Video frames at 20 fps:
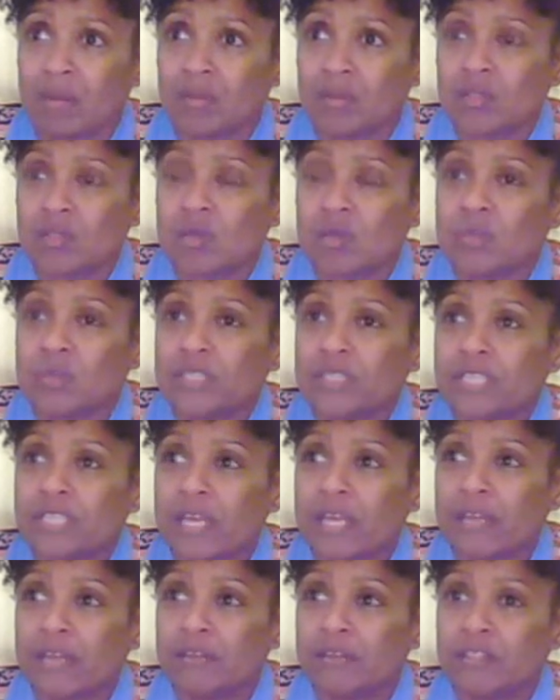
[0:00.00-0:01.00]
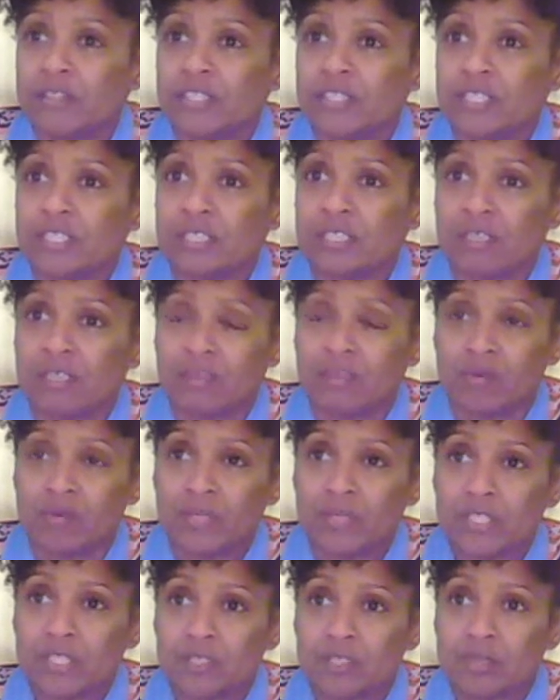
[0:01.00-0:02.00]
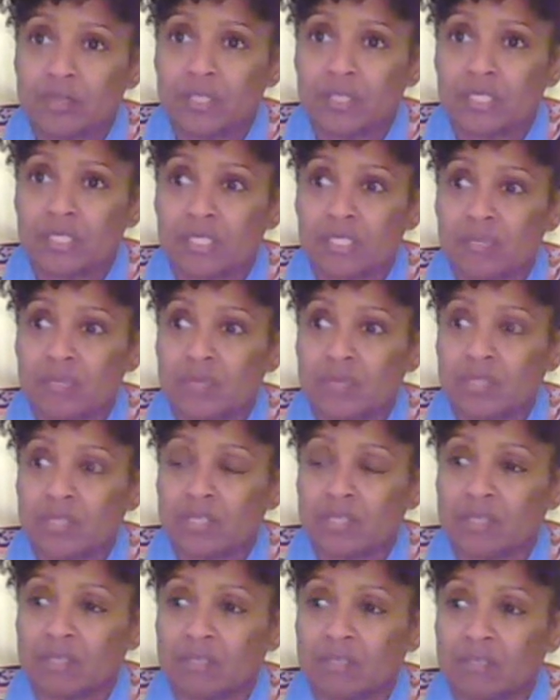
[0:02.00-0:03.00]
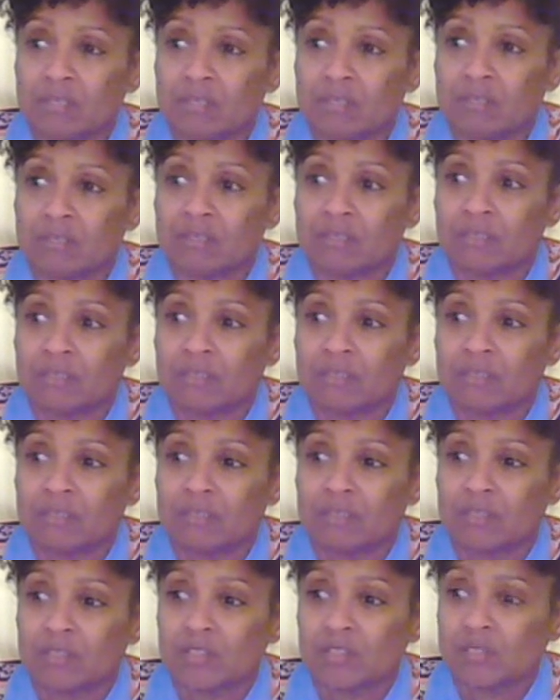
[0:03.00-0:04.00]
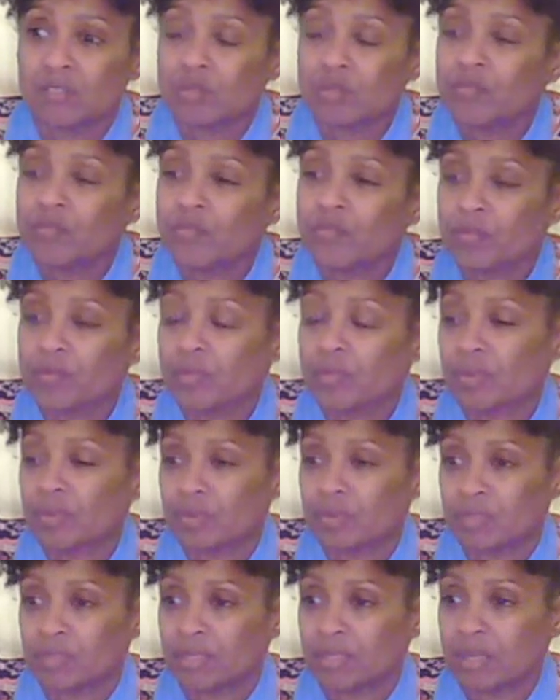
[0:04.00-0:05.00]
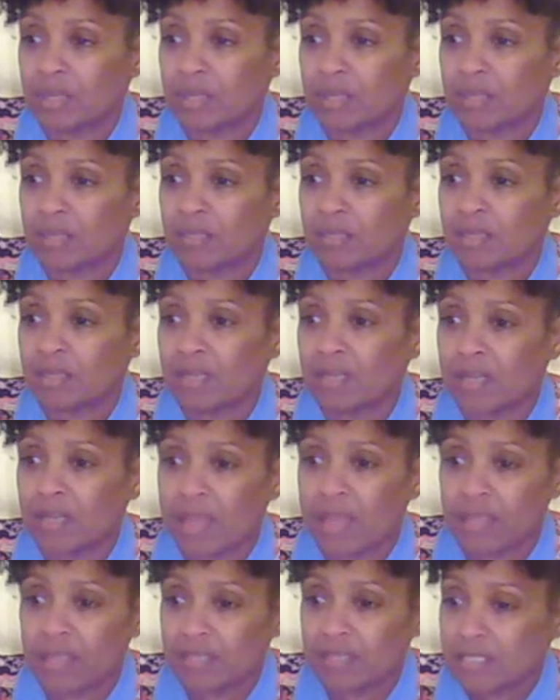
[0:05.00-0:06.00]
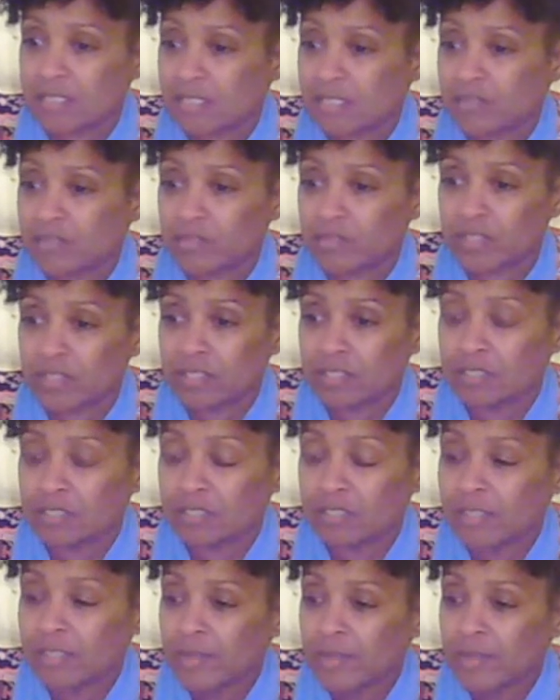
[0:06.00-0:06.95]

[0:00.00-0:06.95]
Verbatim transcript: so much energy going towards something so frugal and, and, and negative and